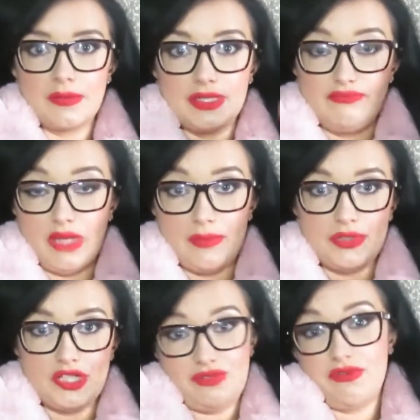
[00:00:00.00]
I'm
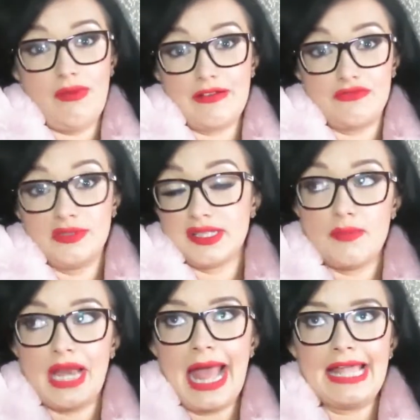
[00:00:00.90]
just for reference,
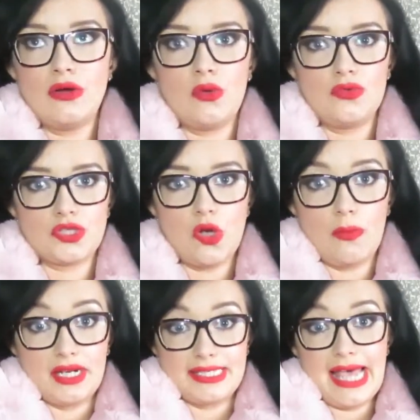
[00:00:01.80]
I'm an 8 on the
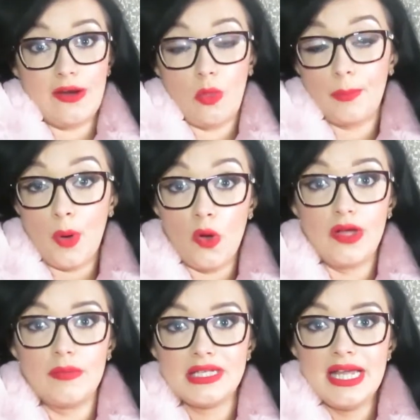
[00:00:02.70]
top and a 10 on the
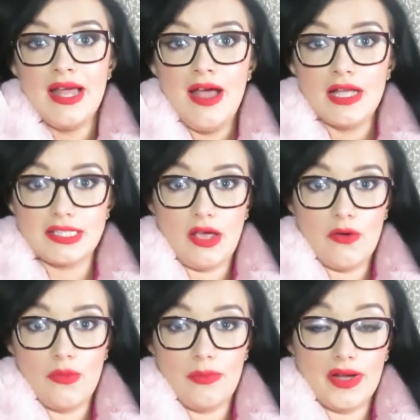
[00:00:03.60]
bottom,
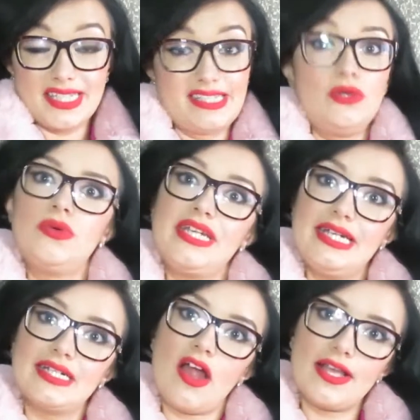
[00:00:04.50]
so but I still
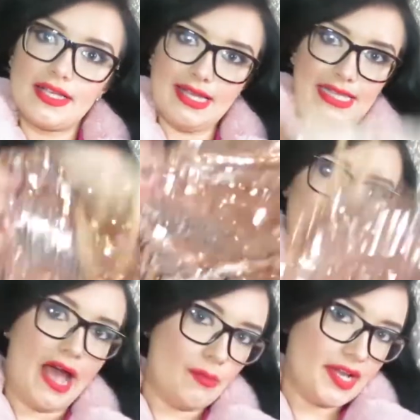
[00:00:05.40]
need like it to
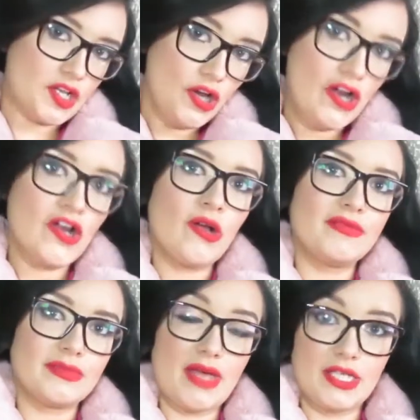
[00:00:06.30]
flatten my
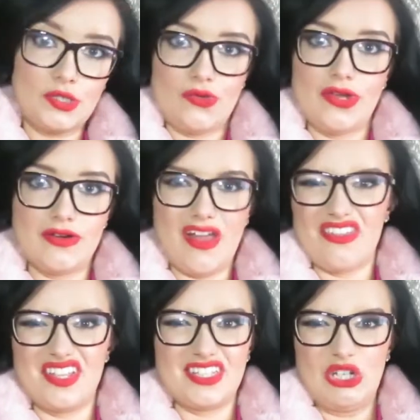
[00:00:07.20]
curves and make sure that
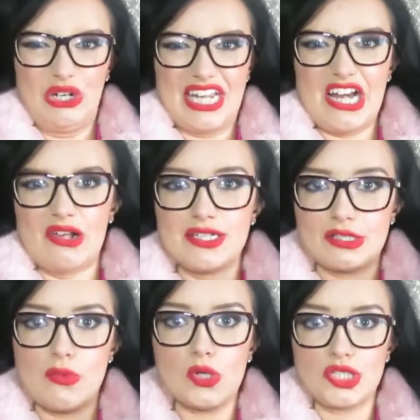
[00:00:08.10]
nothing's looking like
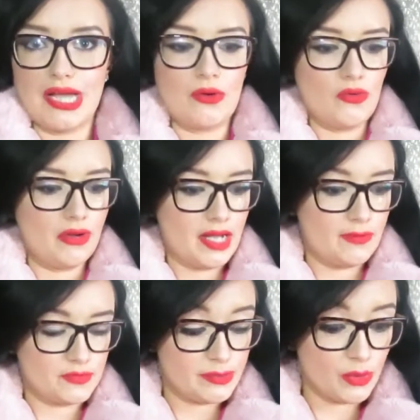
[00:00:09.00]
squashed down or
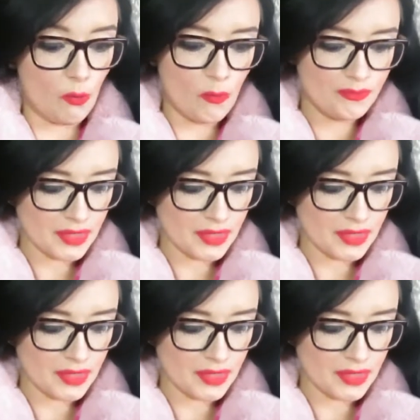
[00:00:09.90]
uncomfortable.